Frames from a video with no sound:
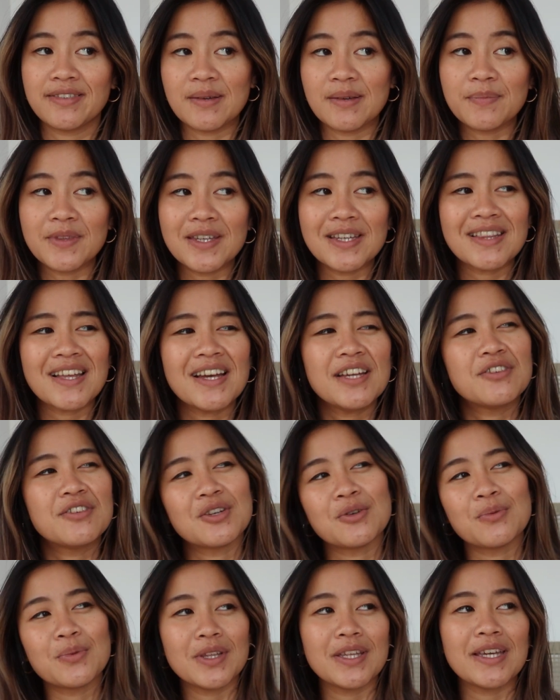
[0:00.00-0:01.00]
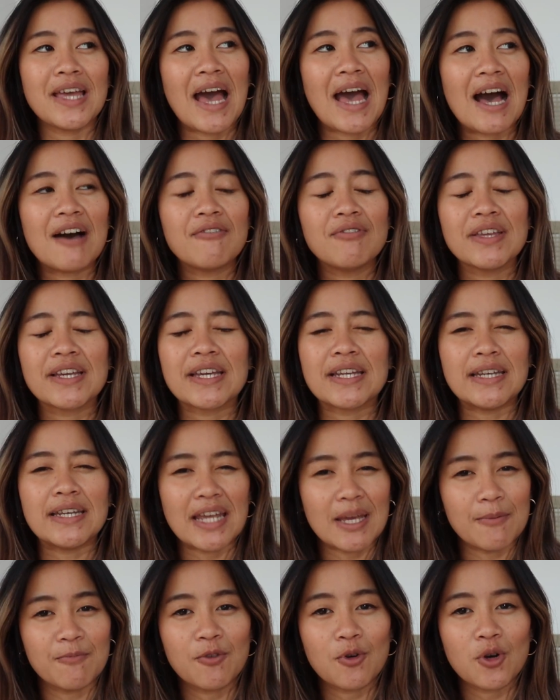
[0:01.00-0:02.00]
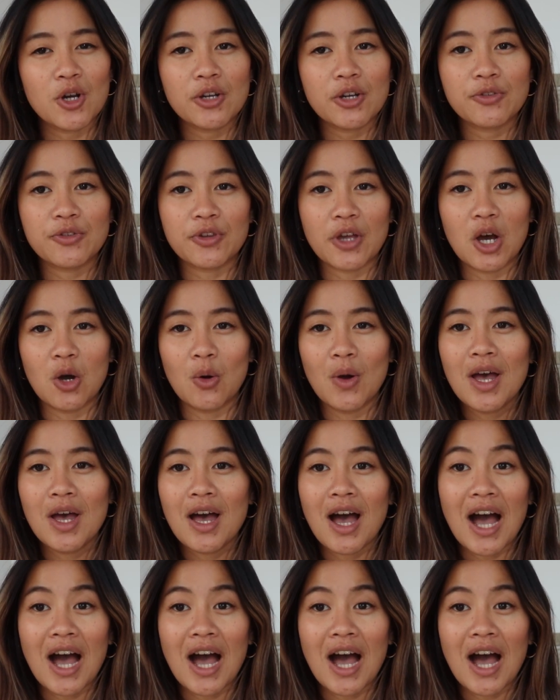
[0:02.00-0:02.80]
something that I didn't really have like a name for, so